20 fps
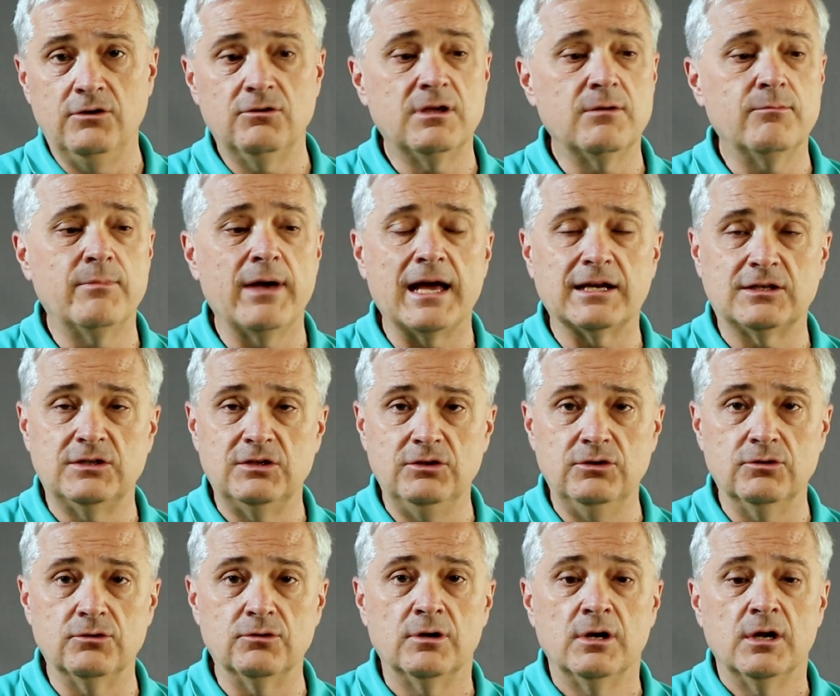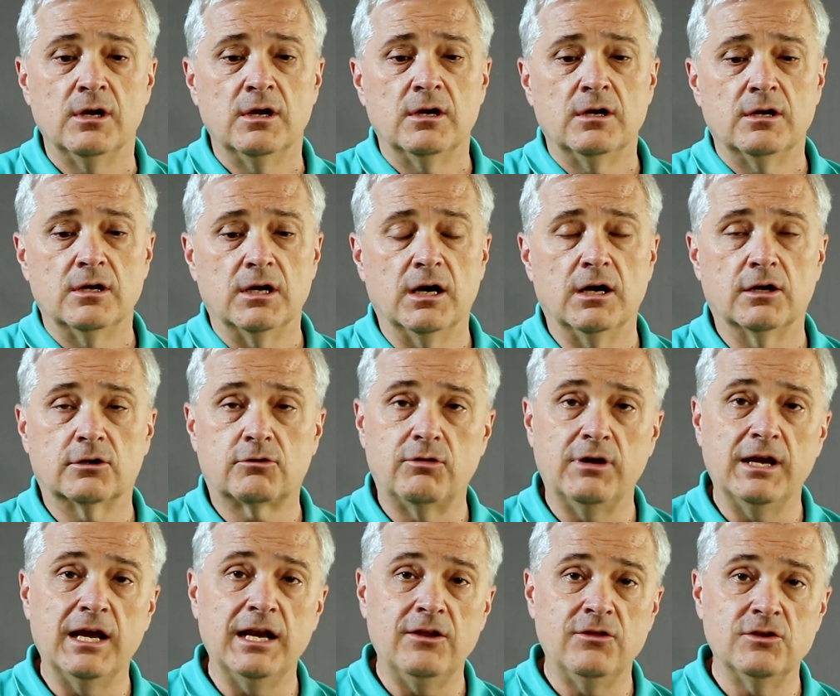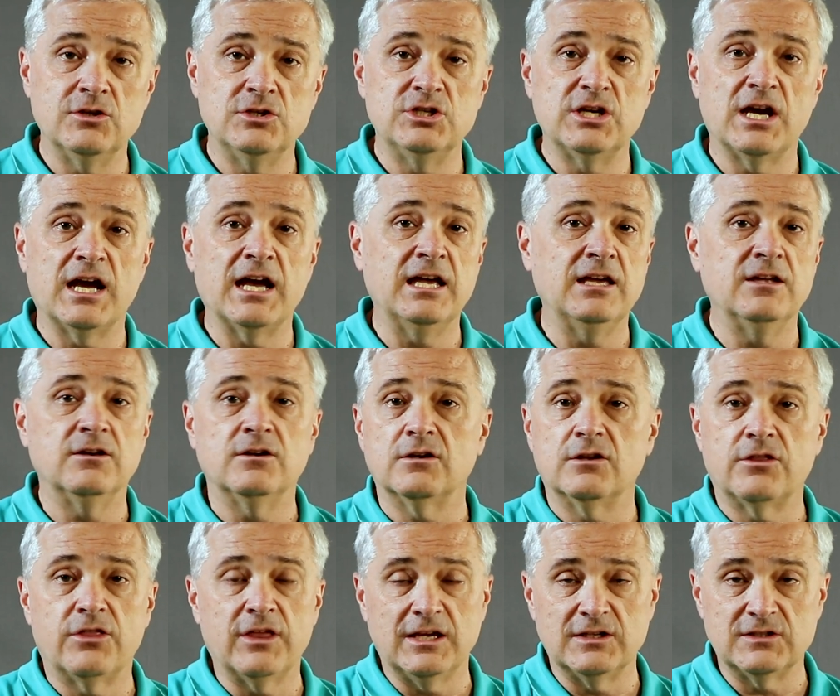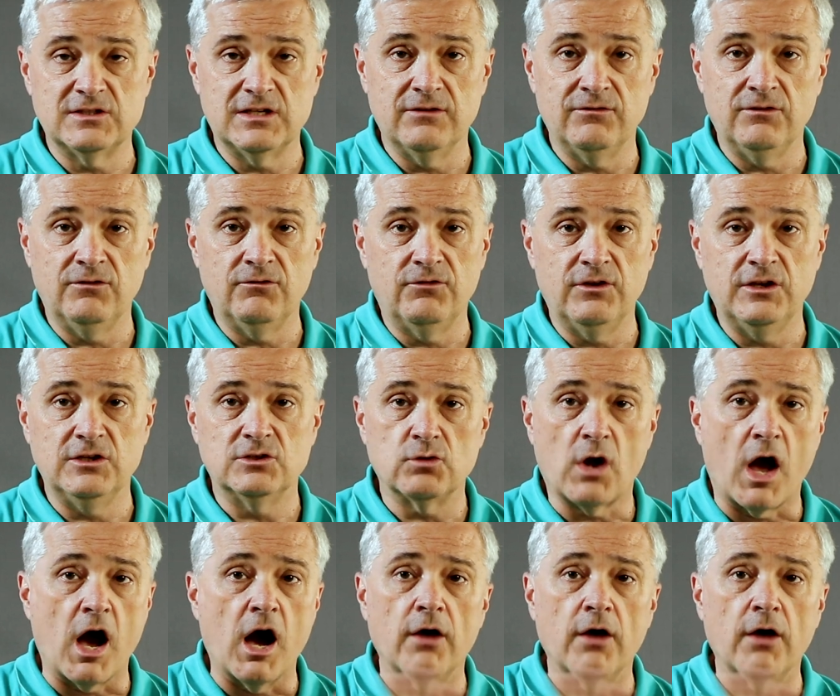You can get back to your uh, creating the giant Thanksgiving feast.